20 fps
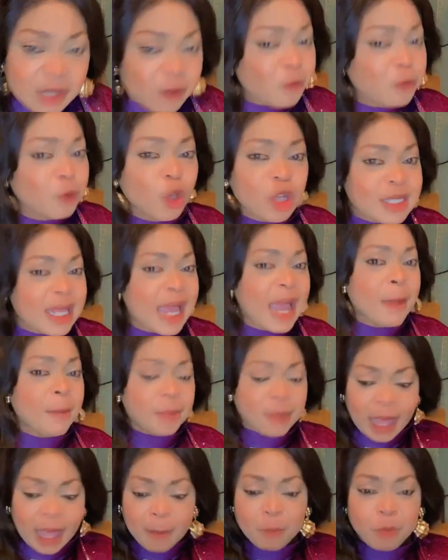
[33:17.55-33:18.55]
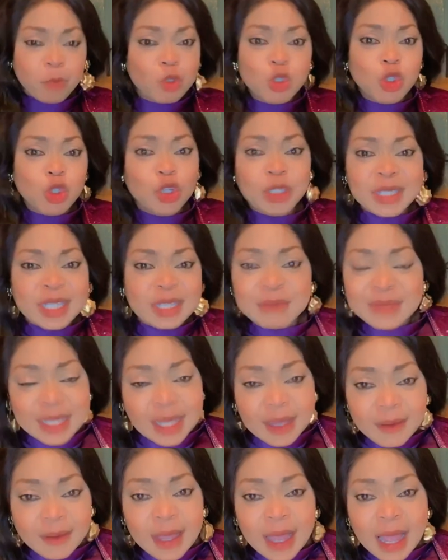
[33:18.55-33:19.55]
If not, I put your name
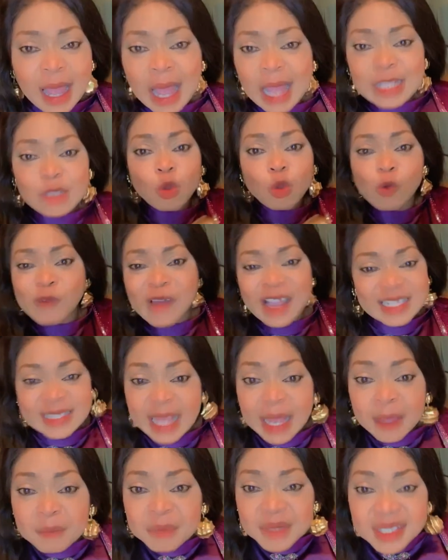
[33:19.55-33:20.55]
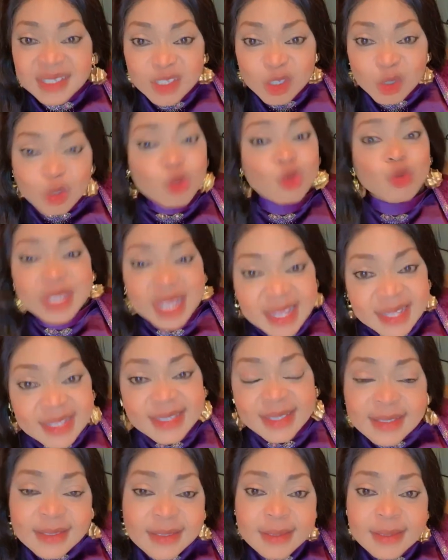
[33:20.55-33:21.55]
down as Oversabi
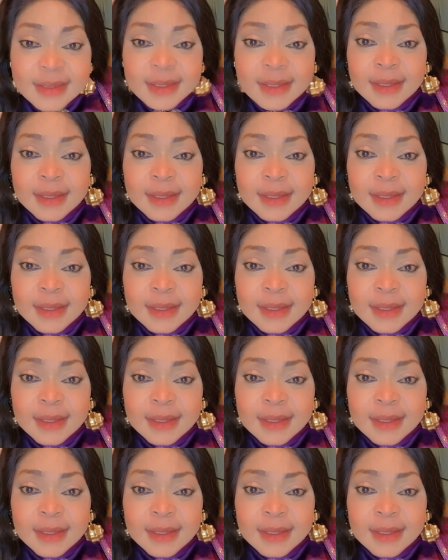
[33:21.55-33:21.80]
students.